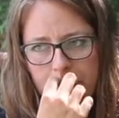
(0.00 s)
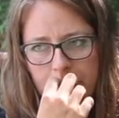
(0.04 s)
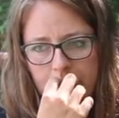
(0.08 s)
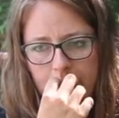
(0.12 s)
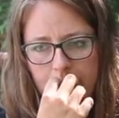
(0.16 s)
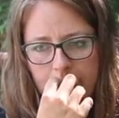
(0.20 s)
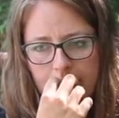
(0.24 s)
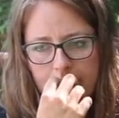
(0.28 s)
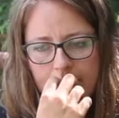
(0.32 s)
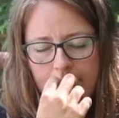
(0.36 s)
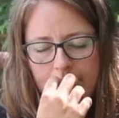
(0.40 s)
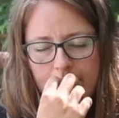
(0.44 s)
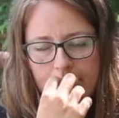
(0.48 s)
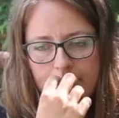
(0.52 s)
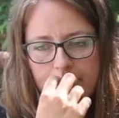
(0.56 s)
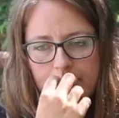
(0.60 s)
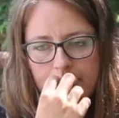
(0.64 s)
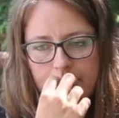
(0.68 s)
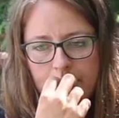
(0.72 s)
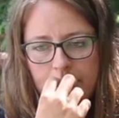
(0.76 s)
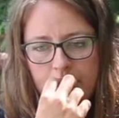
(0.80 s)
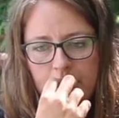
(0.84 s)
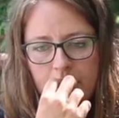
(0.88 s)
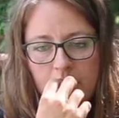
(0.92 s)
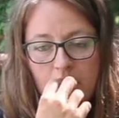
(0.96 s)

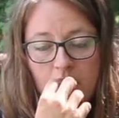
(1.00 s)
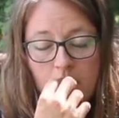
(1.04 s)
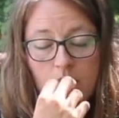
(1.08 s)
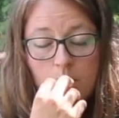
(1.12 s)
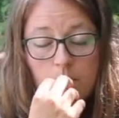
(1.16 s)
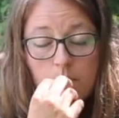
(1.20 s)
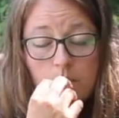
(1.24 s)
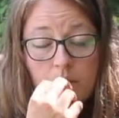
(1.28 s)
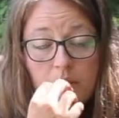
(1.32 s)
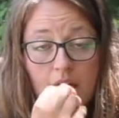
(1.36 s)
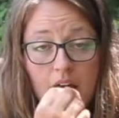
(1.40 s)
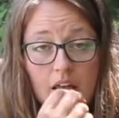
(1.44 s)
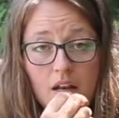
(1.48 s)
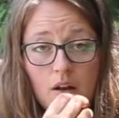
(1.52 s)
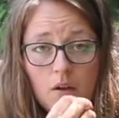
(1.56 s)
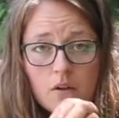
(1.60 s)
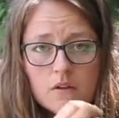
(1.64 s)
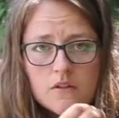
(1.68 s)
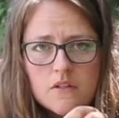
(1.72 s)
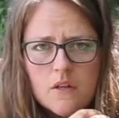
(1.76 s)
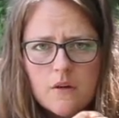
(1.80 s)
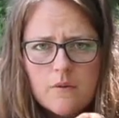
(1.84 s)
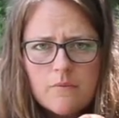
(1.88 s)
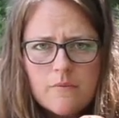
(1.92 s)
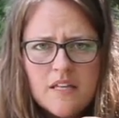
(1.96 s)
But that
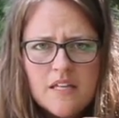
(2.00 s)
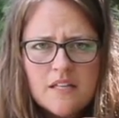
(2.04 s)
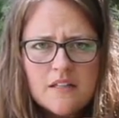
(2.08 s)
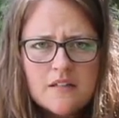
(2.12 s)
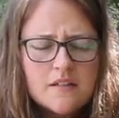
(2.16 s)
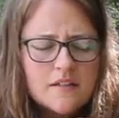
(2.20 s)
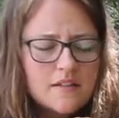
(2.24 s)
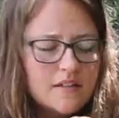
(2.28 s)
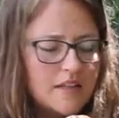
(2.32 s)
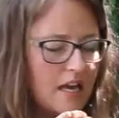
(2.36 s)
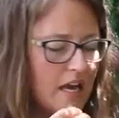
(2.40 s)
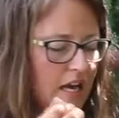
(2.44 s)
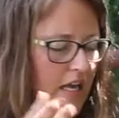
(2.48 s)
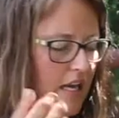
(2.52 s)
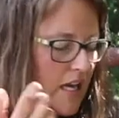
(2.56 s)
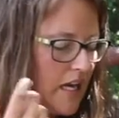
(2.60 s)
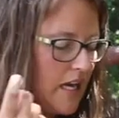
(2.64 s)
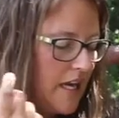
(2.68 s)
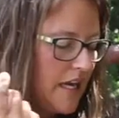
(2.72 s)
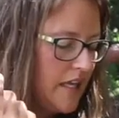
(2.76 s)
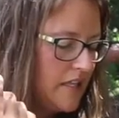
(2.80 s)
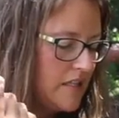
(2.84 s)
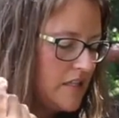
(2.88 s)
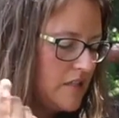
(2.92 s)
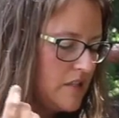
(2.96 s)
also means that
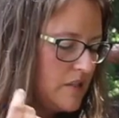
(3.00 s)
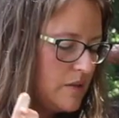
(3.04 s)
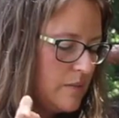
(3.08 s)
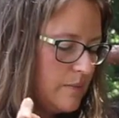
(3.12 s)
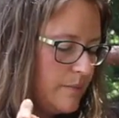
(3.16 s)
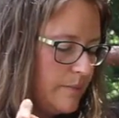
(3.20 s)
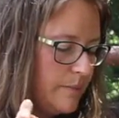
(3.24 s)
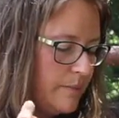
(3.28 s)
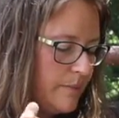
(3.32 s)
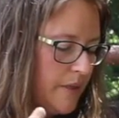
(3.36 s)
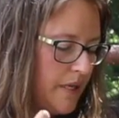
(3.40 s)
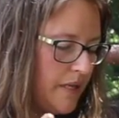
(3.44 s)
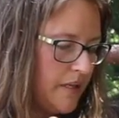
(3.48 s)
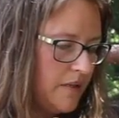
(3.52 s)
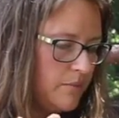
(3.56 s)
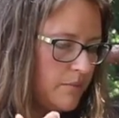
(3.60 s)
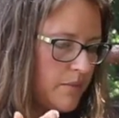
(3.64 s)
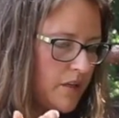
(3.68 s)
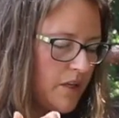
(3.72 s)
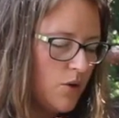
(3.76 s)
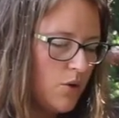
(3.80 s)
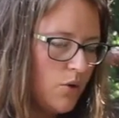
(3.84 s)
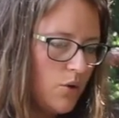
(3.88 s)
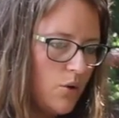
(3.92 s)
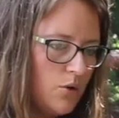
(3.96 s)
I had spent
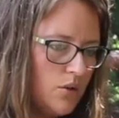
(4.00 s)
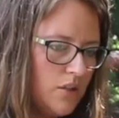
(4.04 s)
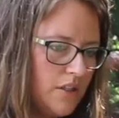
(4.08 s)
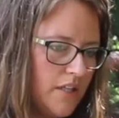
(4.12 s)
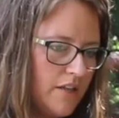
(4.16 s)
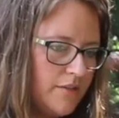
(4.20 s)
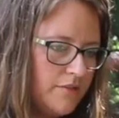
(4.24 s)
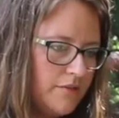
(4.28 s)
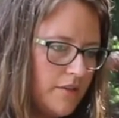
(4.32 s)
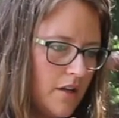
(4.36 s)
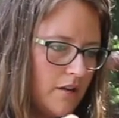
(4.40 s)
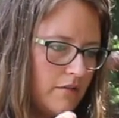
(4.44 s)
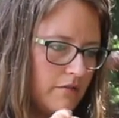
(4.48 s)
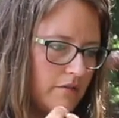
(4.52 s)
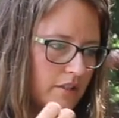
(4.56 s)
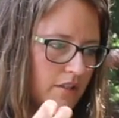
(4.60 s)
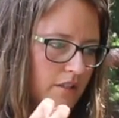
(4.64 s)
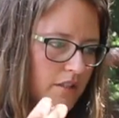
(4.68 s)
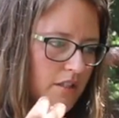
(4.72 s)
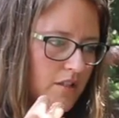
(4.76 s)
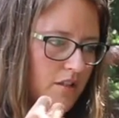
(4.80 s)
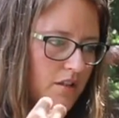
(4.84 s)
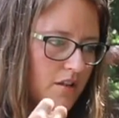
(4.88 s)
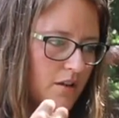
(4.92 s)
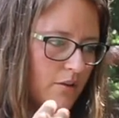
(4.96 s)
my whole life not
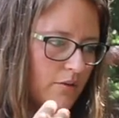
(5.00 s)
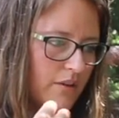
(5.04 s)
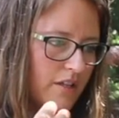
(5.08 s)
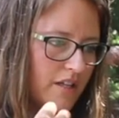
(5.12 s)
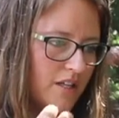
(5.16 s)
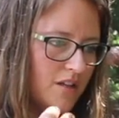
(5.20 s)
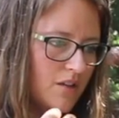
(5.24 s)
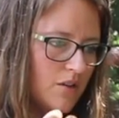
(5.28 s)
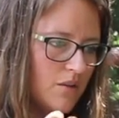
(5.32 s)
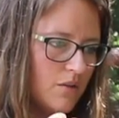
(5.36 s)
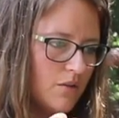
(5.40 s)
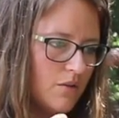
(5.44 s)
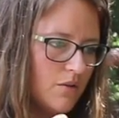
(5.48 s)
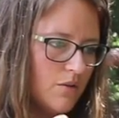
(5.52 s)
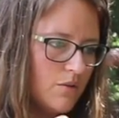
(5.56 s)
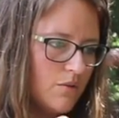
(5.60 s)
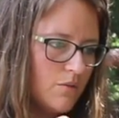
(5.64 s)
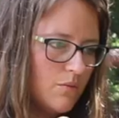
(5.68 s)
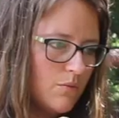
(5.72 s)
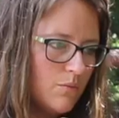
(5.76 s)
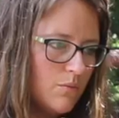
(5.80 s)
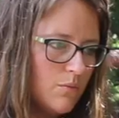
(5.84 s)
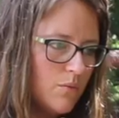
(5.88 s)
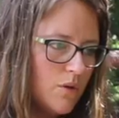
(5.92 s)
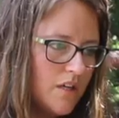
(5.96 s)
really knowing
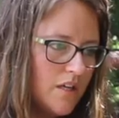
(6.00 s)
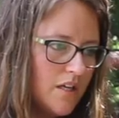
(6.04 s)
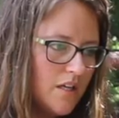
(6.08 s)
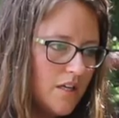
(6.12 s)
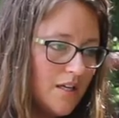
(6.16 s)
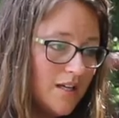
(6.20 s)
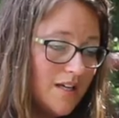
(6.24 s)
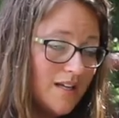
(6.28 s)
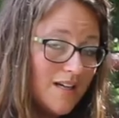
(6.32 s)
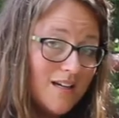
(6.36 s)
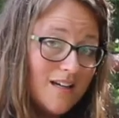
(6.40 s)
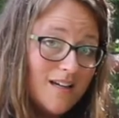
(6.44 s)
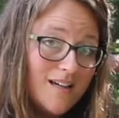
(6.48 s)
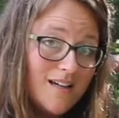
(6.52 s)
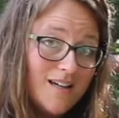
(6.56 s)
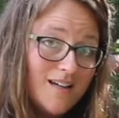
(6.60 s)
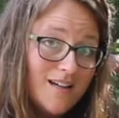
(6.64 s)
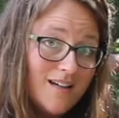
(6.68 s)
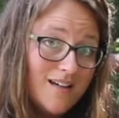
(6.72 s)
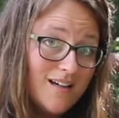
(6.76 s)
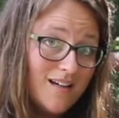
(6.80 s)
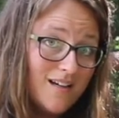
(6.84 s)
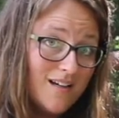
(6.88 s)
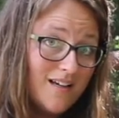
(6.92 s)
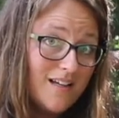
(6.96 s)
what
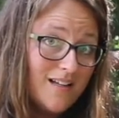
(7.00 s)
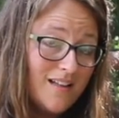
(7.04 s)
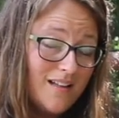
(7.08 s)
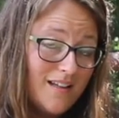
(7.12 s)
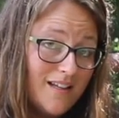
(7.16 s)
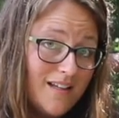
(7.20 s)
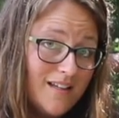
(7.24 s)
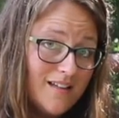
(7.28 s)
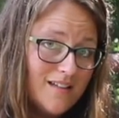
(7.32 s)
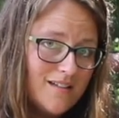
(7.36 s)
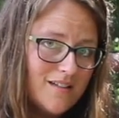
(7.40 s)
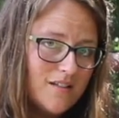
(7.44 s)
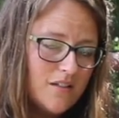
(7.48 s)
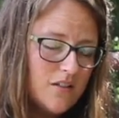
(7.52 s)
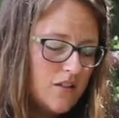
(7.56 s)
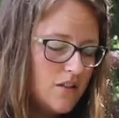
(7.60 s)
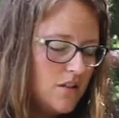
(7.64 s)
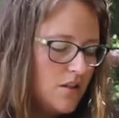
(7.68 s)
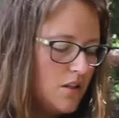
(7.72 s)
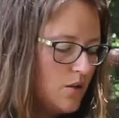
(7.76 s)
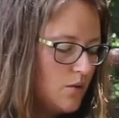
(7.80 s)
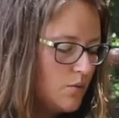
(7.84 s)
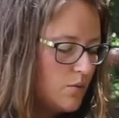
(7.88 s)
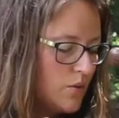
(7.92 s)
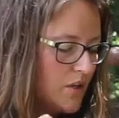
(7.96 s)
I liked,
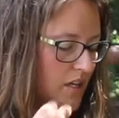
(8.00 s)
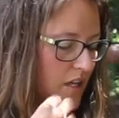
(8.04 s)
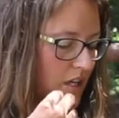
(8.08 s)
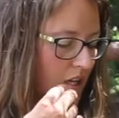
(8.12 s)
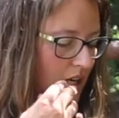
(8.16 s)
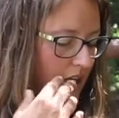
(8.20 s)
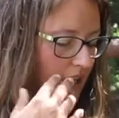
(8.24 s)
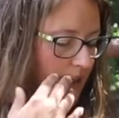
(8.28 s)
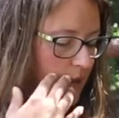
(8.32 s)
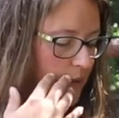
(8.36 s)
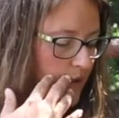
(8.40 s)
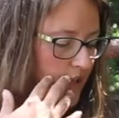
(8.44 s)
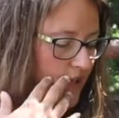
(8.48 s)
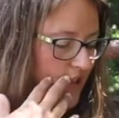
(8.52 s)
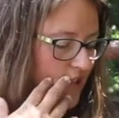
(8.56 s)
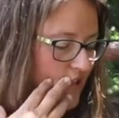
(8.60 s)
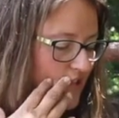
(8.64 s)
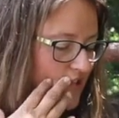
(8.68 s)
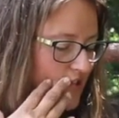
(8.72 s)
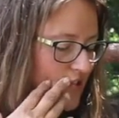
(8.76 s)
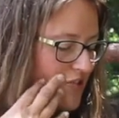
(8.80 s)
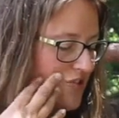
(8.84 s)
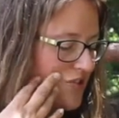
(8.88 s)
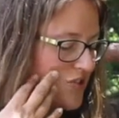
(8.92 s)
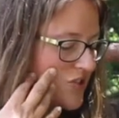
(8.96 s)
what I
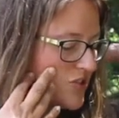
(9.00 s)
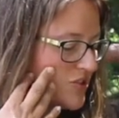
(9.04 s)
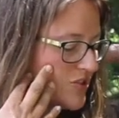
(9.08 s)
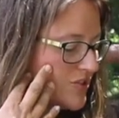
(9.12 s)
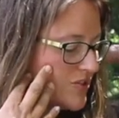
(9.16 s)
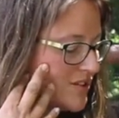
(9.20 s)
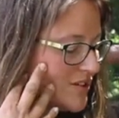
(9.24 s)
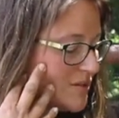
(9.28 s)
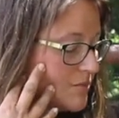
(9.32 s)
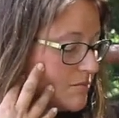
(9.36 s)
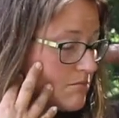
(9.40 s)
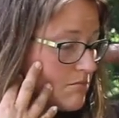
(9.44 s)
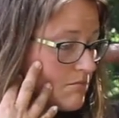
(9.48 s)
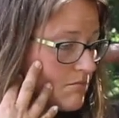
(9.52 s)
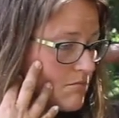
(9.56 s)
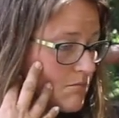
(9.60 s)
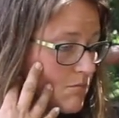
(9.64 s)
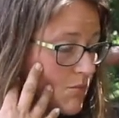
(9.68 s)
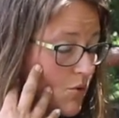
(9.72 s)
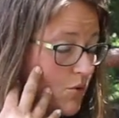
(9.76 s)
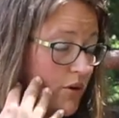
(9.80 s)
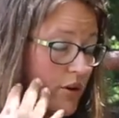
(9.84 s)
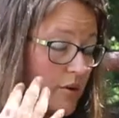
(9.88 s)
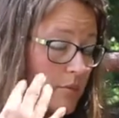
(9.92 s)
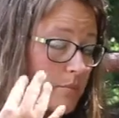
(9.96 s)
wanted to do.
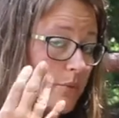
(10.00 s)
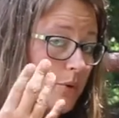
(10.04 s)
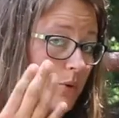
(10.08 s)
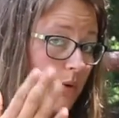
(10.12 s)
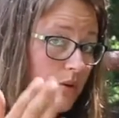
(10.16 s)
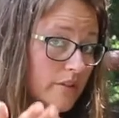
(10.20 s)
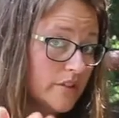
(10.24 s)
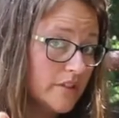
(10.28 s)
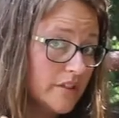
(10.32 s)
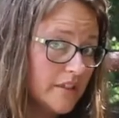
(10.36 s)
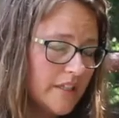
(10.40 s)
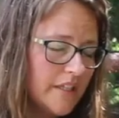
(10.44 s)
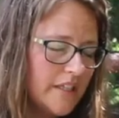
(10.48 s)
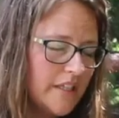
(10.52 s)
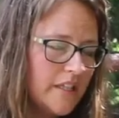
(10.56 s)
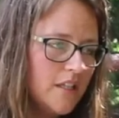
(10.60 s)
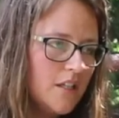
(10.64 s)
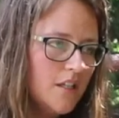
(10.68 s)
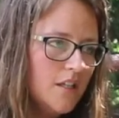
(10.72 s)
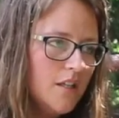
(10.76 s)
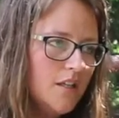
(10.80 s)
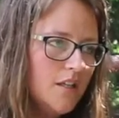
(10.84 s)
More importantly,